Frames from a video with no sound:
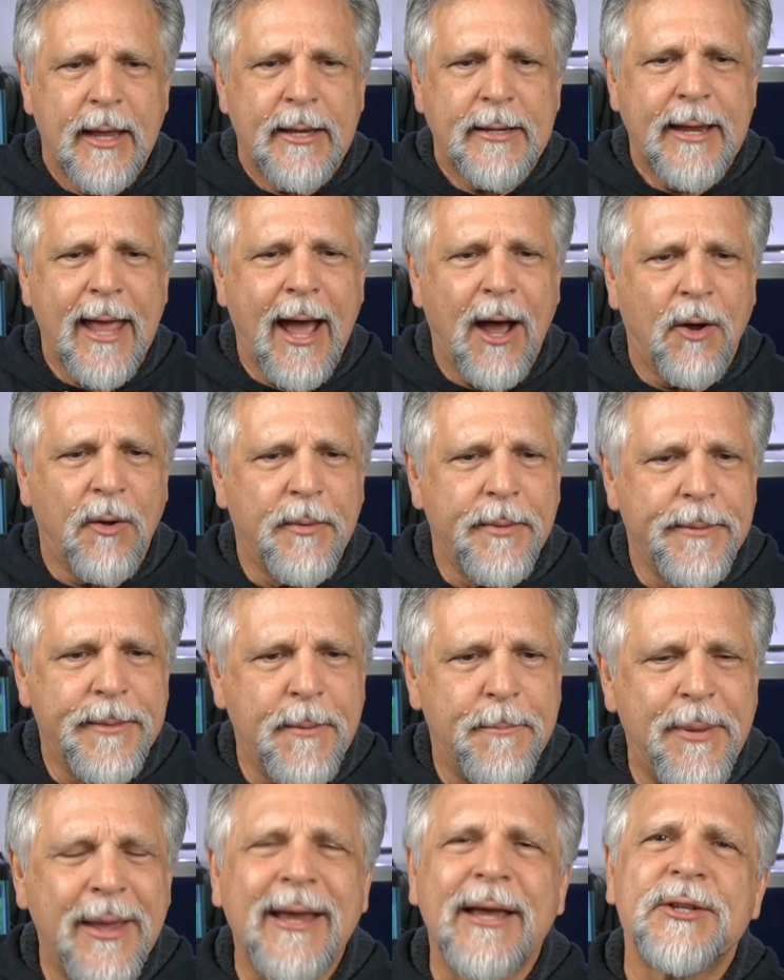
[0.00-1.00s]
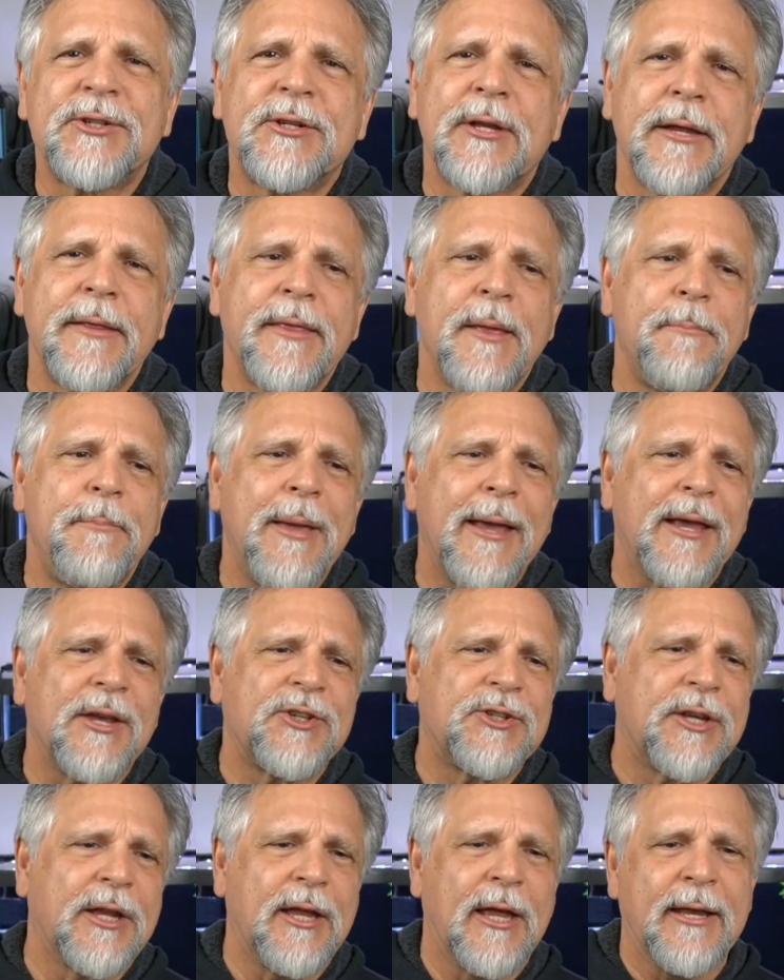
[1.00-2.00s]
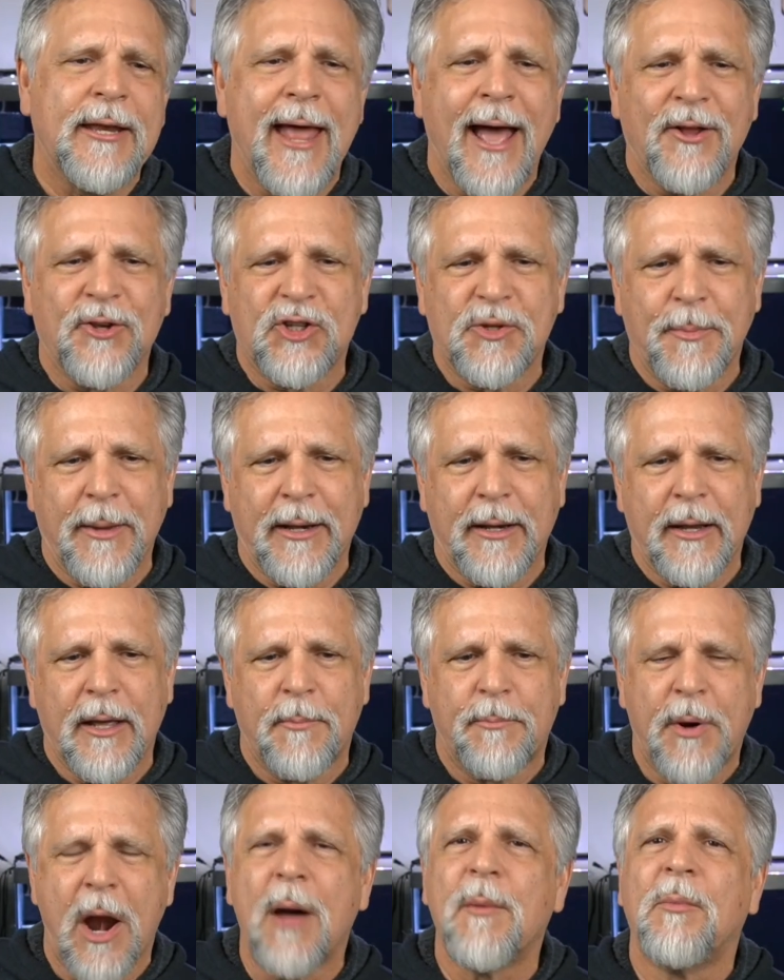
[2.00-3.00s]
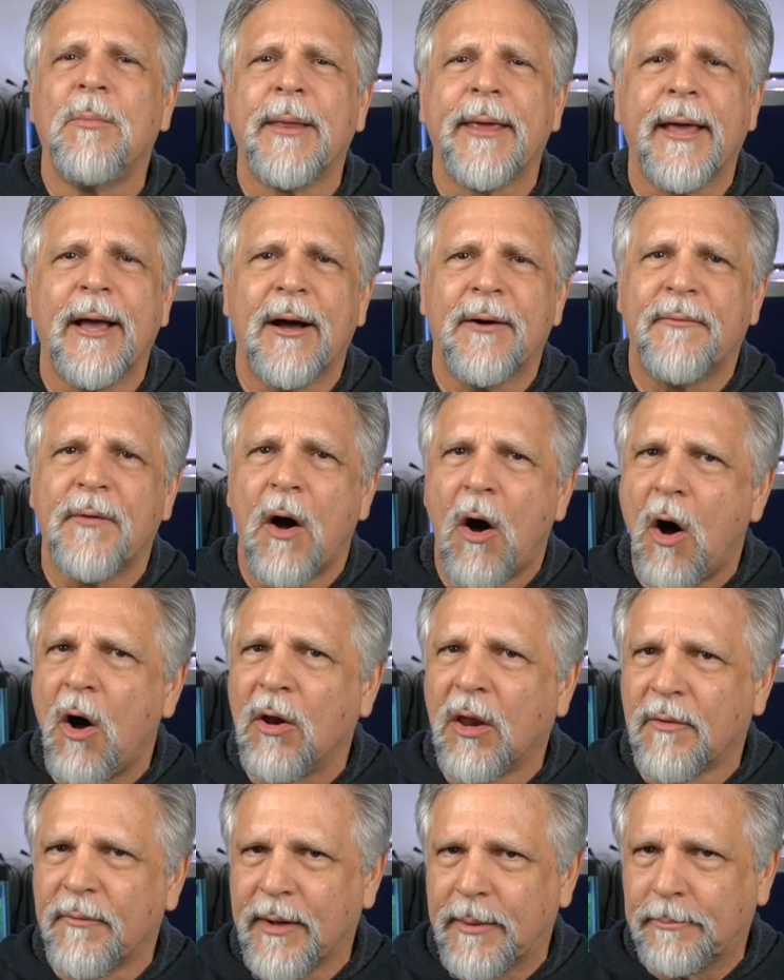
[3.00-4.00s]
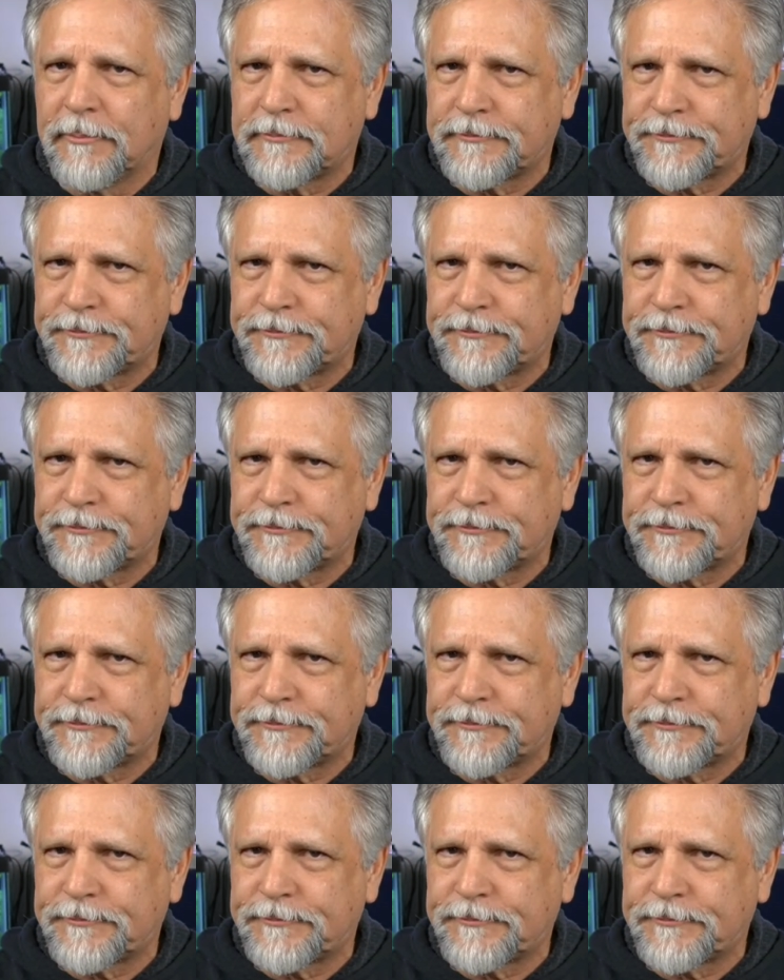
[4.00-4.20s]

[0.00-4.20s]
Now, the biggest, the biggest announcement, probably of all of them,